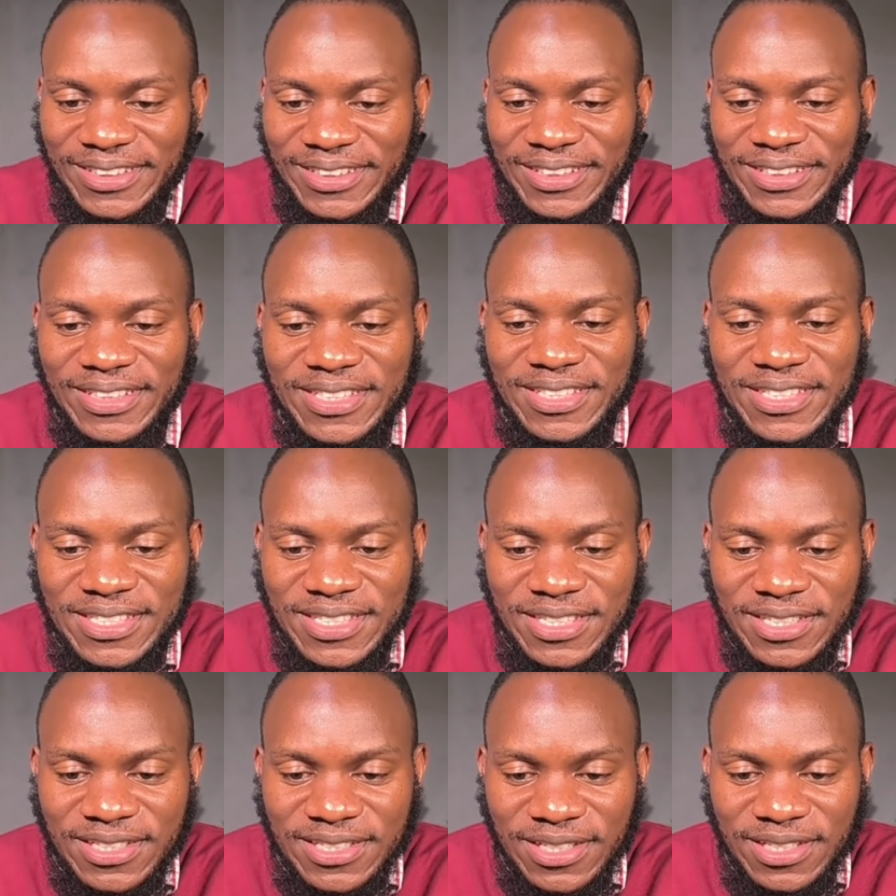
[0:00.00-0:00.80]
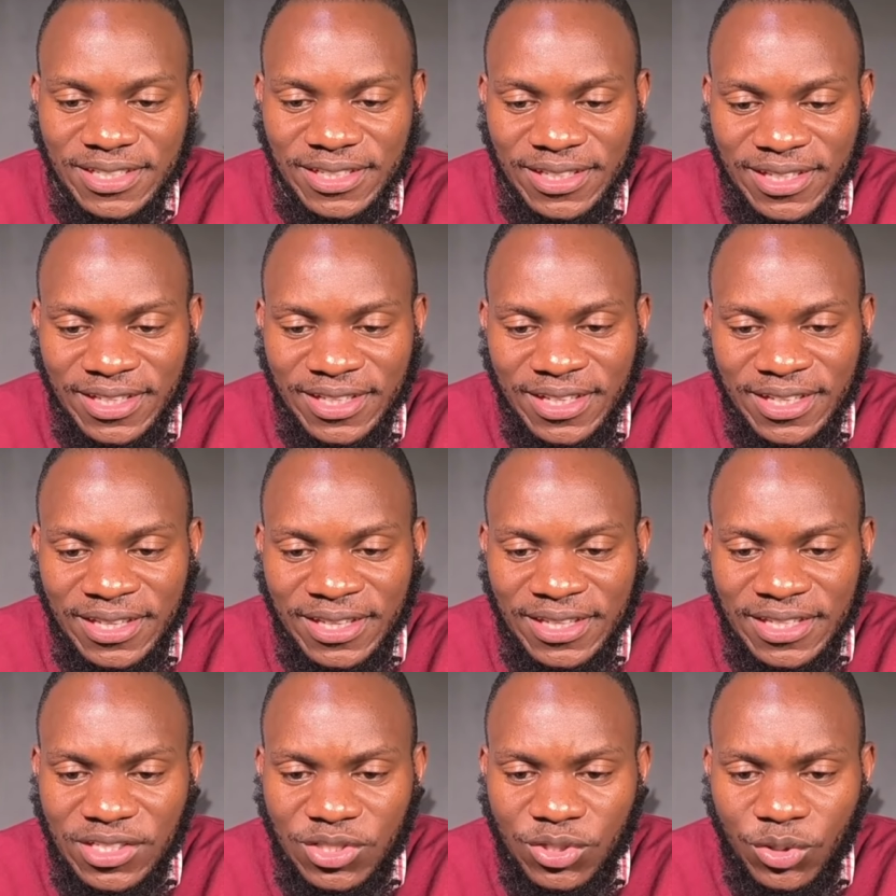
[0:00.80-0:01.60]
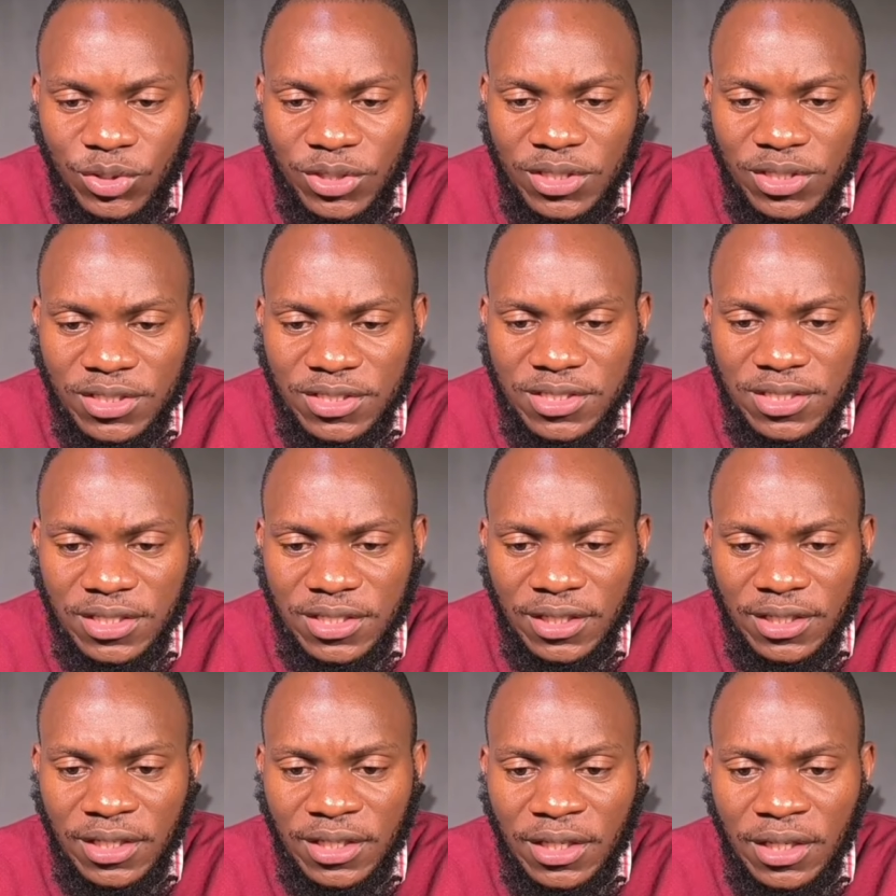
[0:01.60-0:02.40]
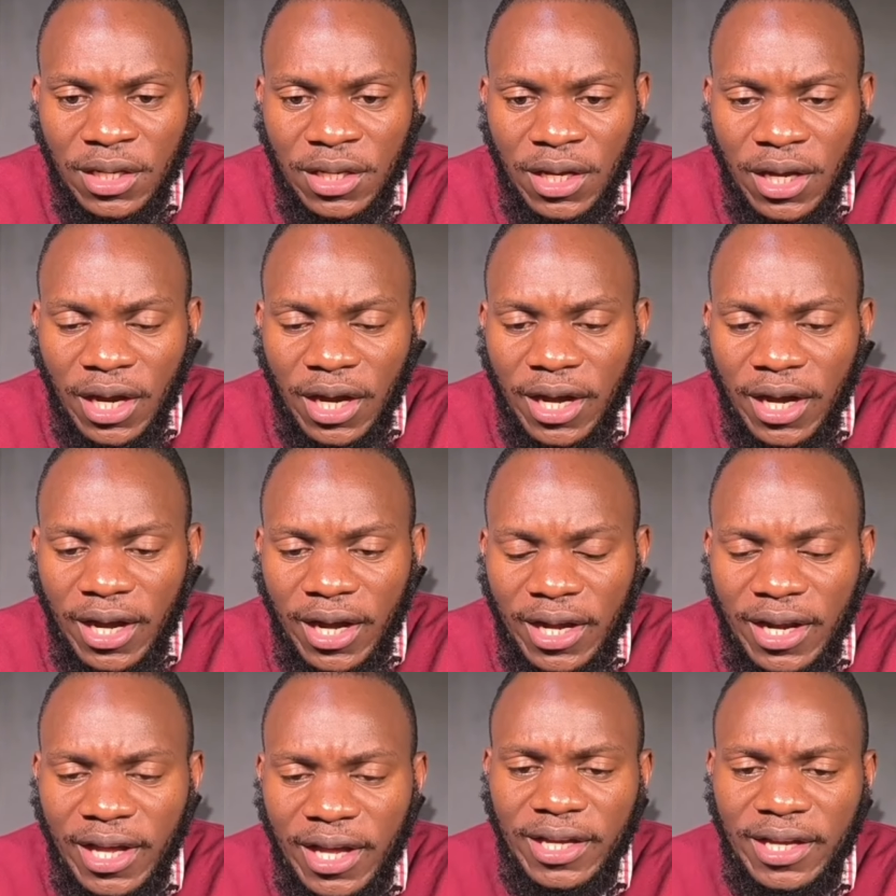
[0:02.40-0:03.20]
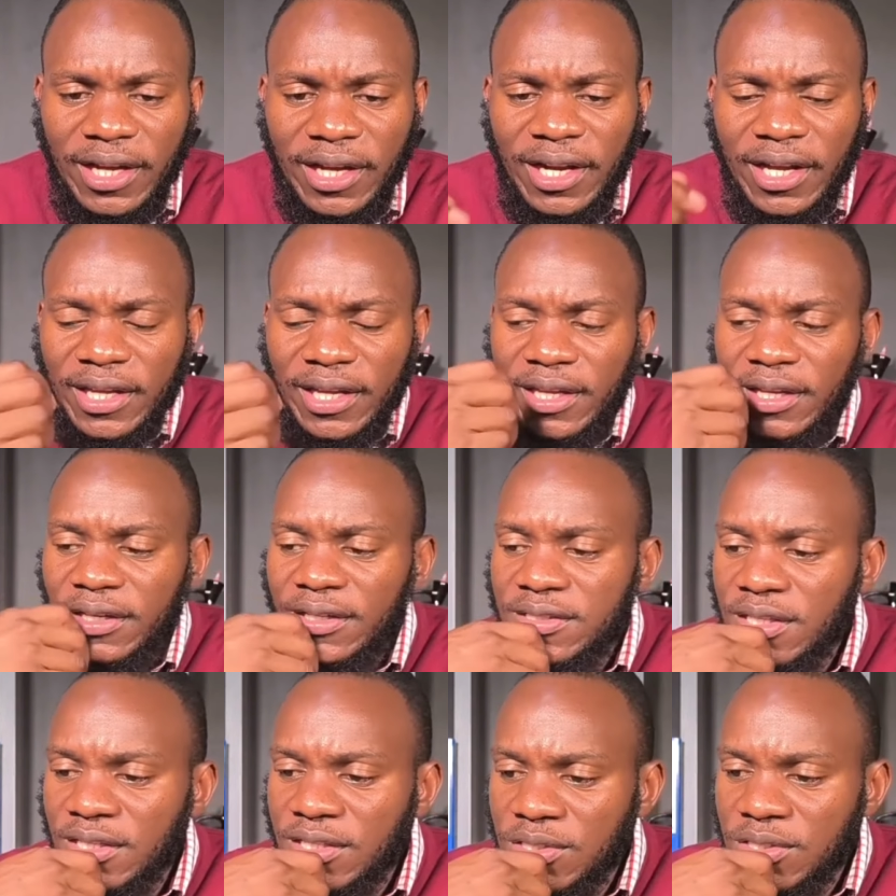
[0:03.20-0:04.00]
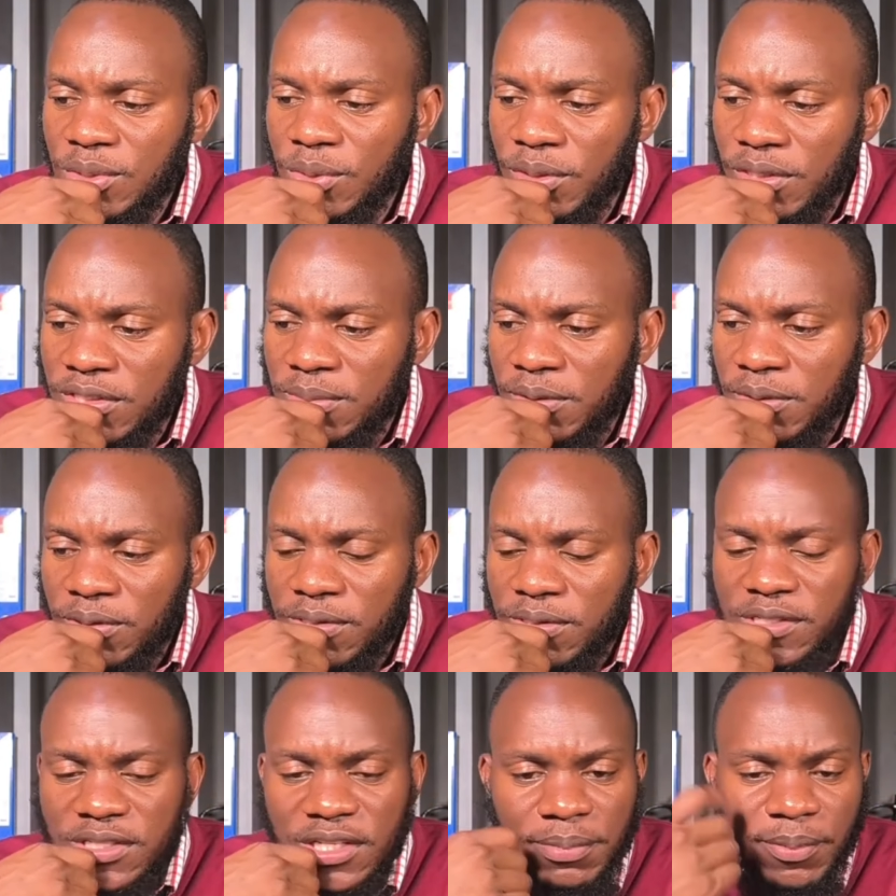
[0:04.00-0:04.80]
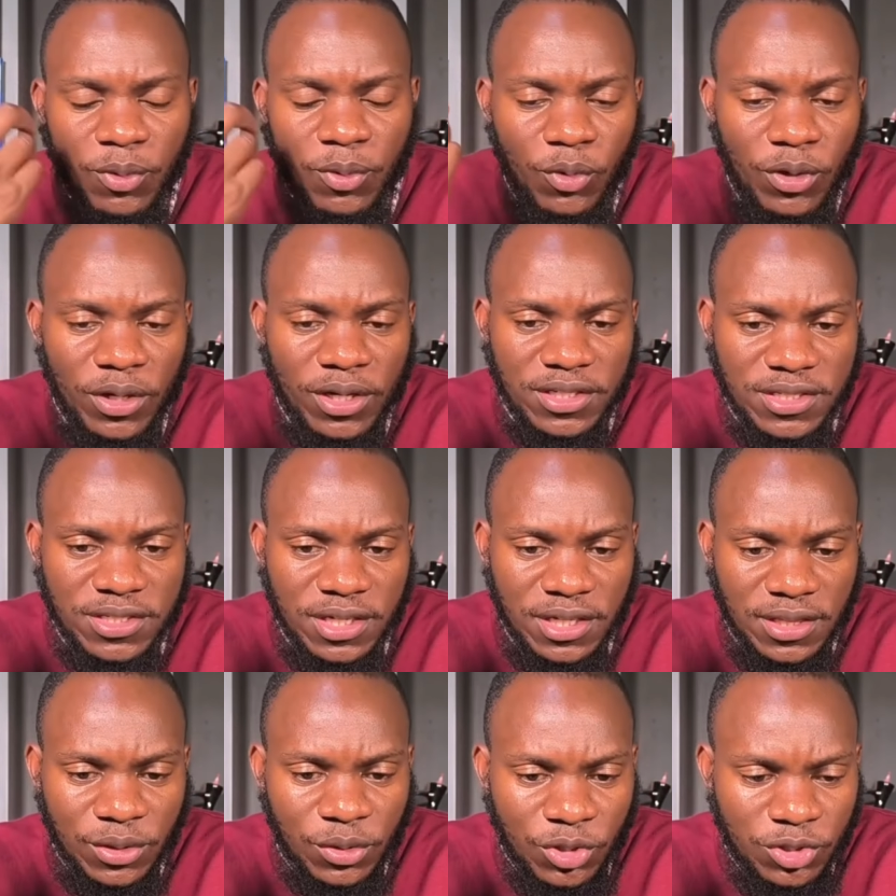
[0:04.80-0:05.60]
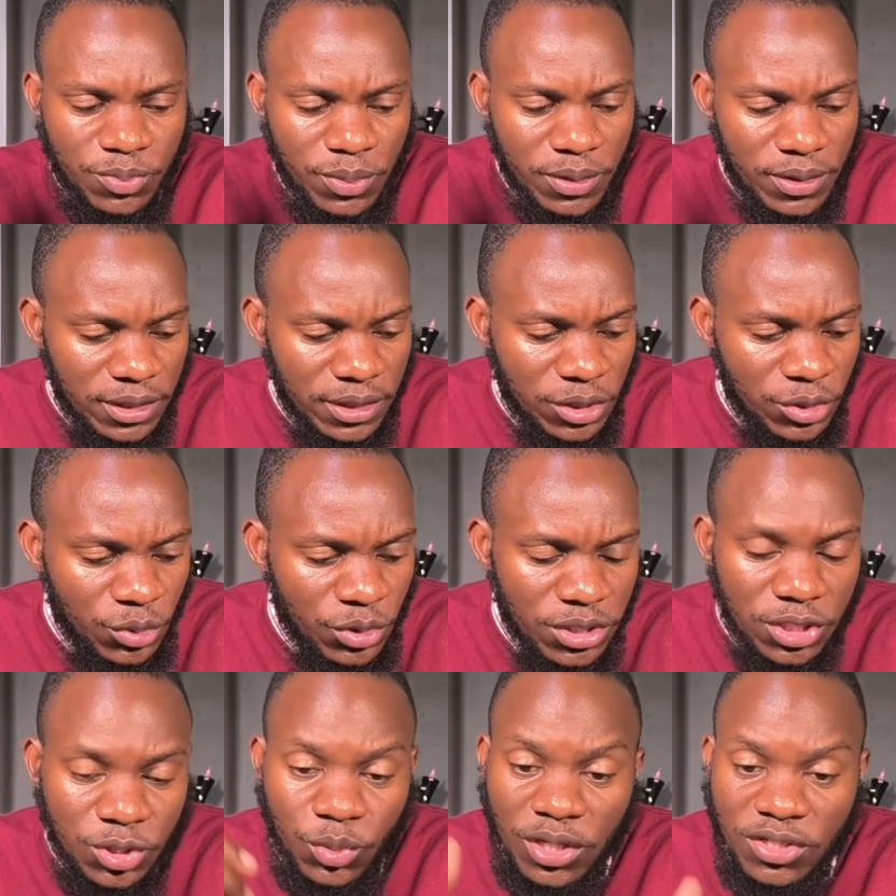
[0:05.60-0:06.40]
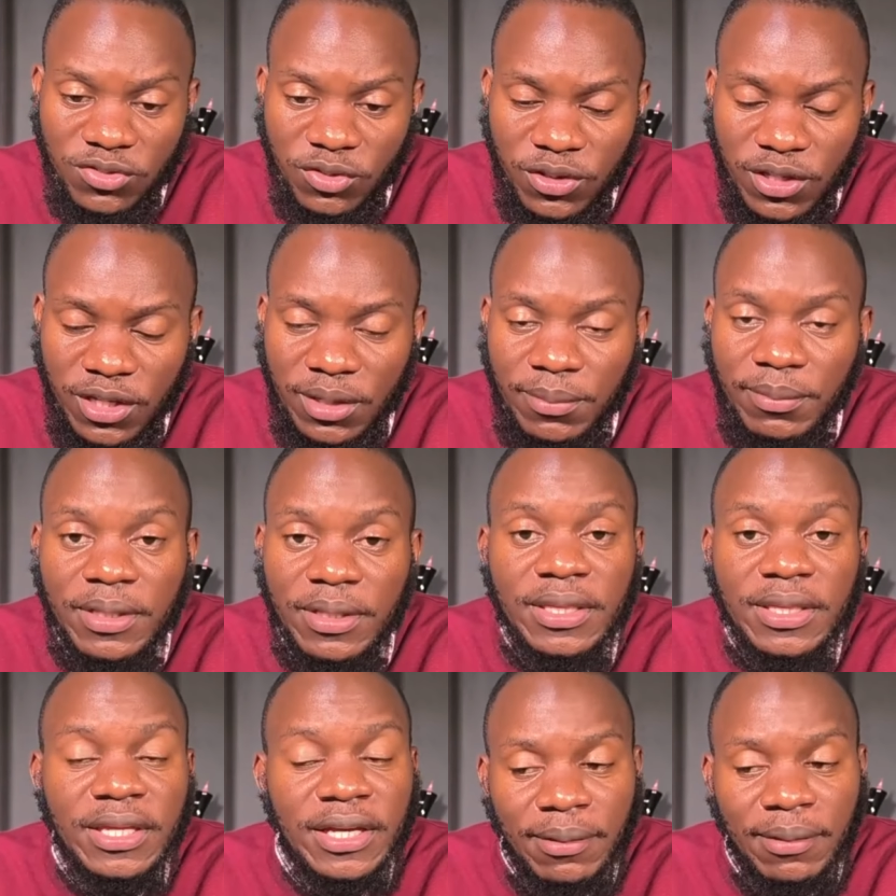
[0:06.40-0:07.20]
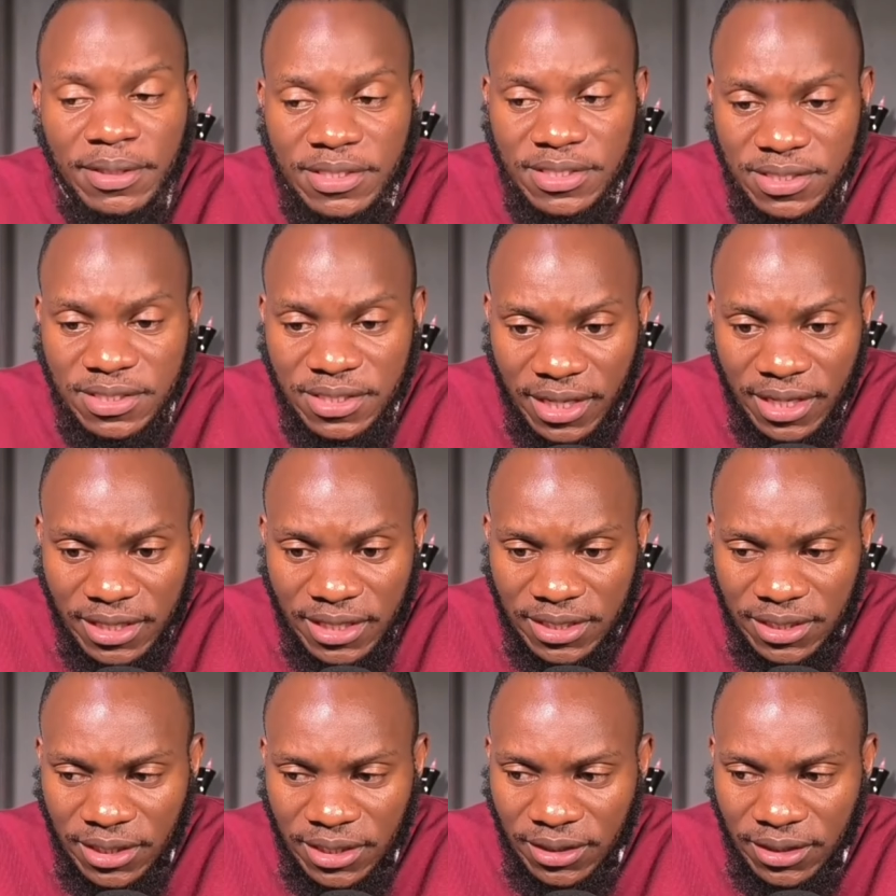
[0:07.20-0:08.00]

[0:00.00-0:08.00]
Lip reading: This is interesting. This is so interesting. I like hearing such stories because these are people who understand the gospel. They do it. It works for them, and they come and say it here.